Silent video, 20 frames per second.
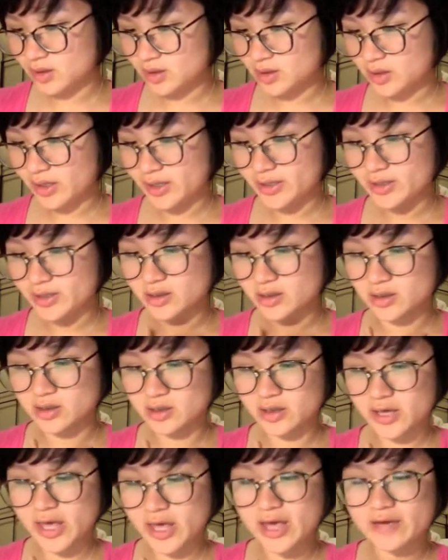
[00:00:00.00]
like
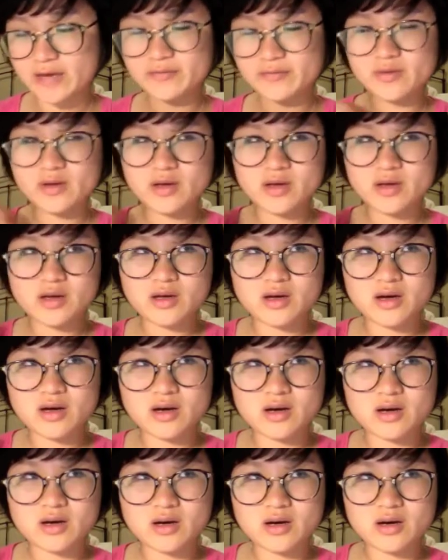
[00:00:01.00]
have
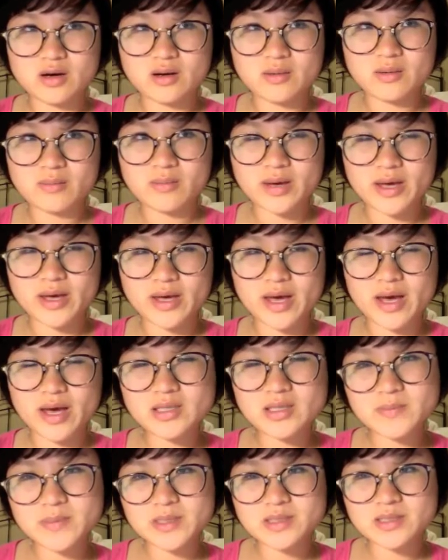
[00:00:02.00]
my
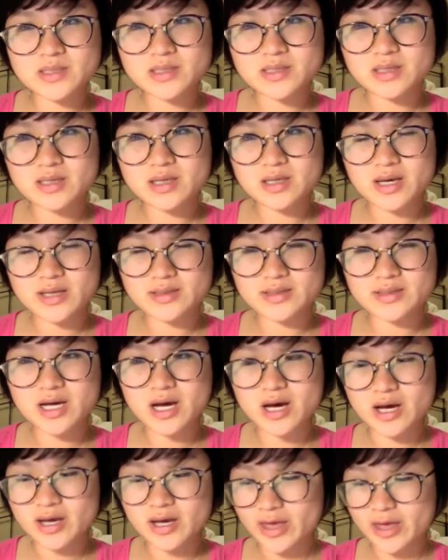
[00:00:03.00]
husband and
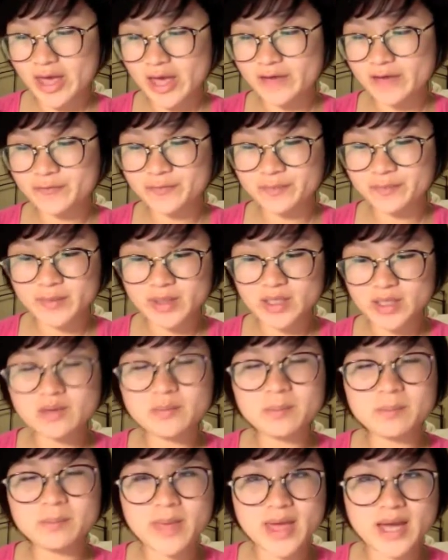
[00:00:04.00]
I have
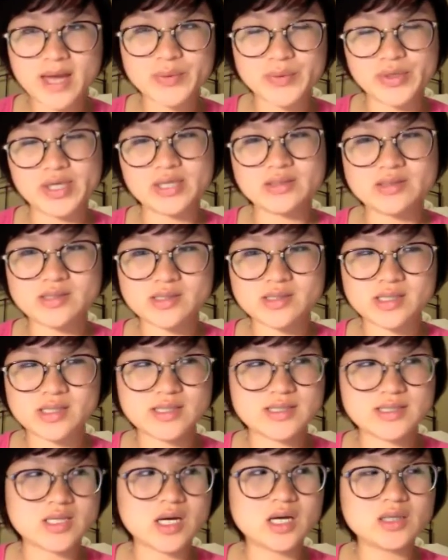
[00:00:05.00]
been married.
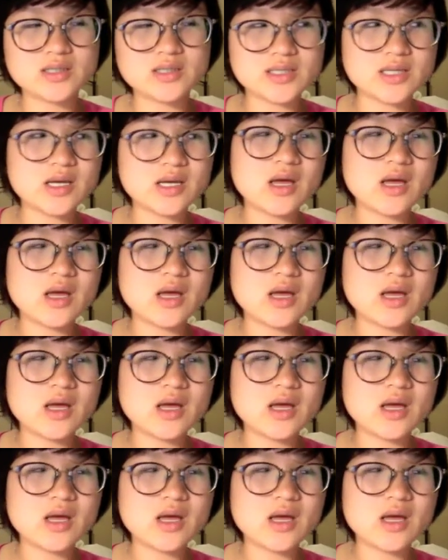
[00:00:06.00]
It's not